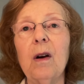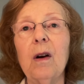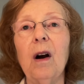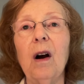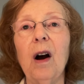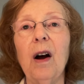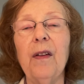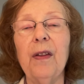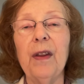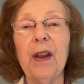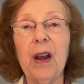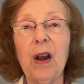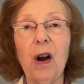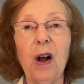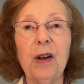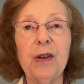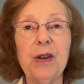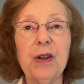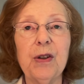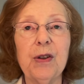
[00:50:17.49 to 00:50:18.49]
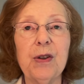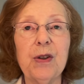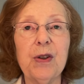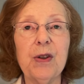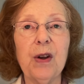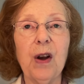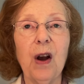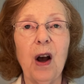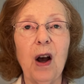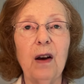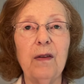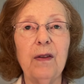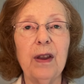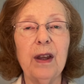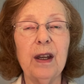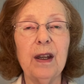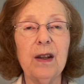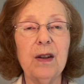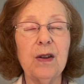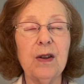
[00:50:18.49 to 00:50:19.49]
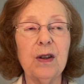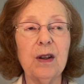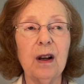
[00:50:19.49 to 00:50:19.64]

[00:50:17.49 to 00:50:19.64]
on the altars of these